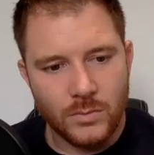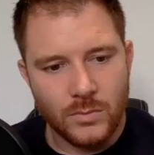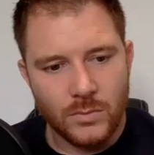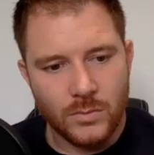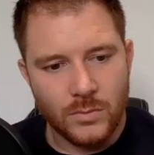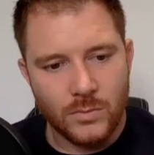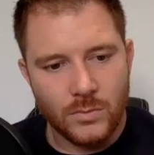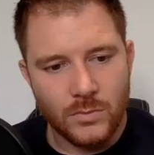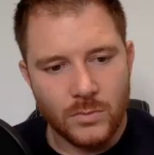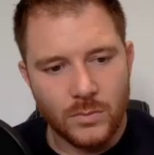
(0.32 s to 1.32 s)

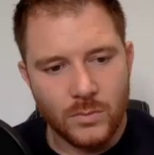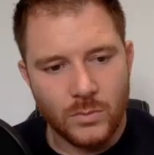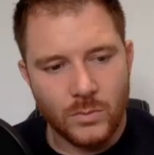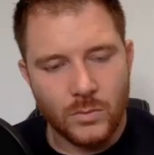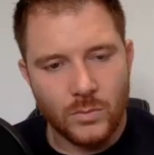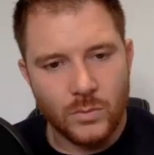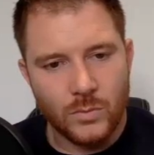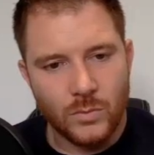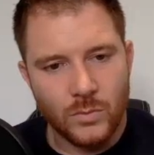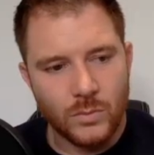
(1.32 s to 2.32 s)

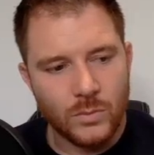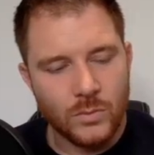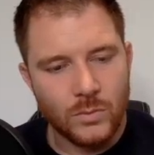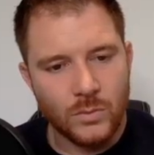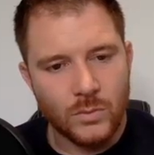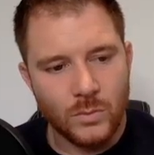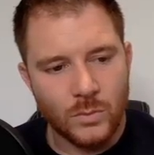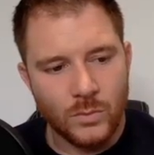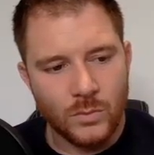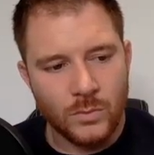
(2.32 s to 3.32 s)

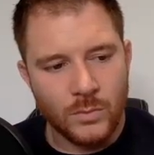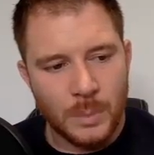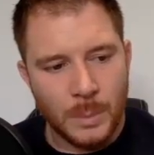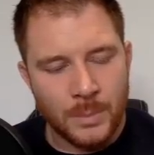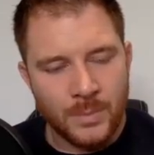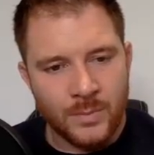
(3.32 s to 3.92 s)
This person isn't speaking.